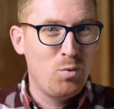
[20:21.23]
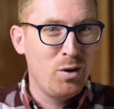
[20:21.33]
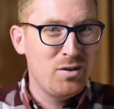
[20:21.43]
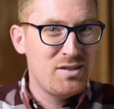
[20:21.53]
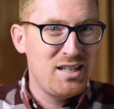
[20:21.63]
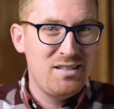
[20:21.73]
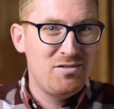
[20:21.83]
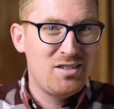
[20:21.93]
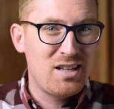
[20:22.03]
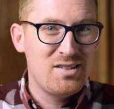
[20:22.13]
words he
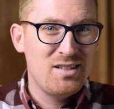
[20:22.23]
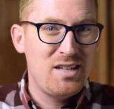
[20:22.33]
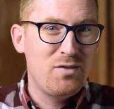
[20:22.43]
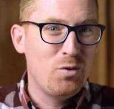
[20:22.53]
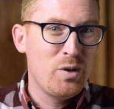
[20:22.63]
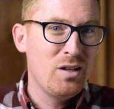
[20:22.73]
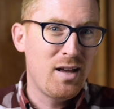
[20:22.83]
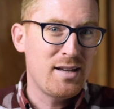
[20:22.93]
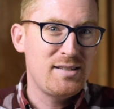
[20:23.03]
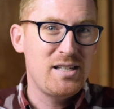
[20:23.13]
doesn't even
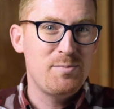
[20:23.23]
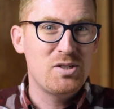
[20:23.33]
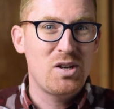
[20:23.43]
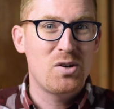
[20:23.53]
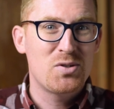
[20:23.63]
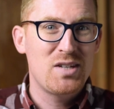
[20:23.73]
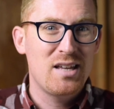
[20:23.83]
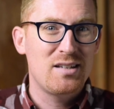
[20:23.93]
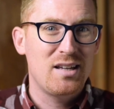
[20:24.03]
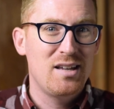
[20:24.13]
realize he's
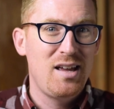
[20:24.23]
misunderstanding.